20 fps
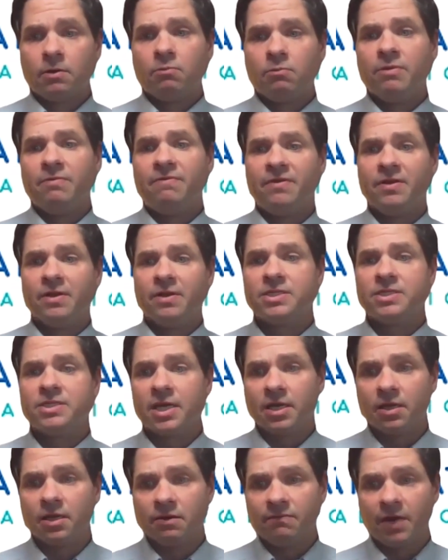We feel
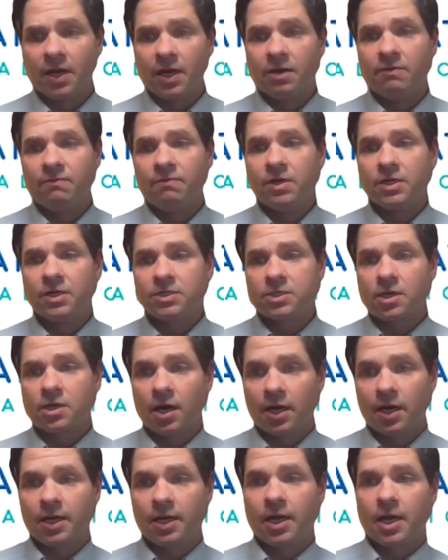it's innovative and it's
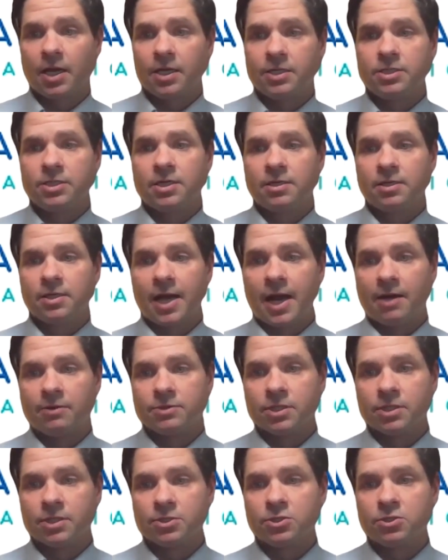cutting edge and it
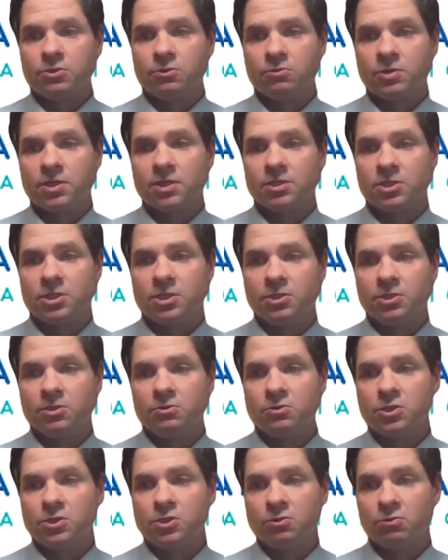allows us to
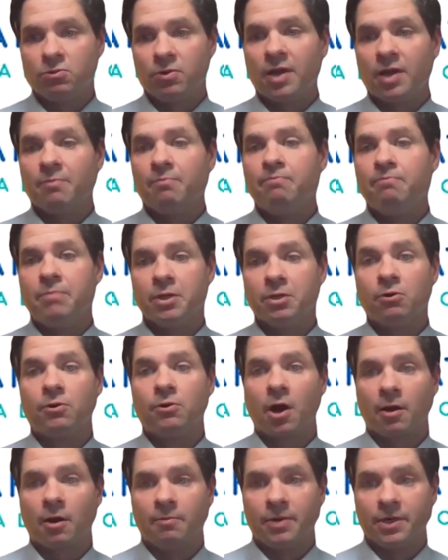continue to
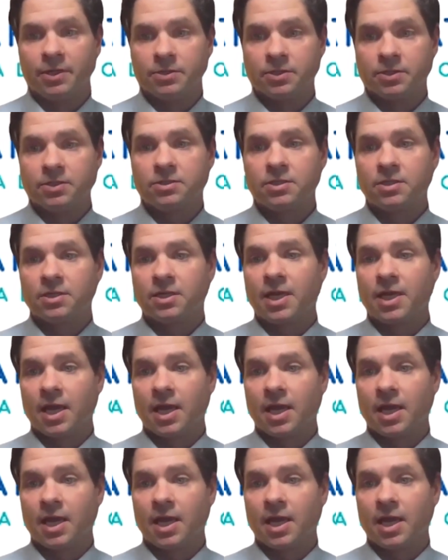build our business and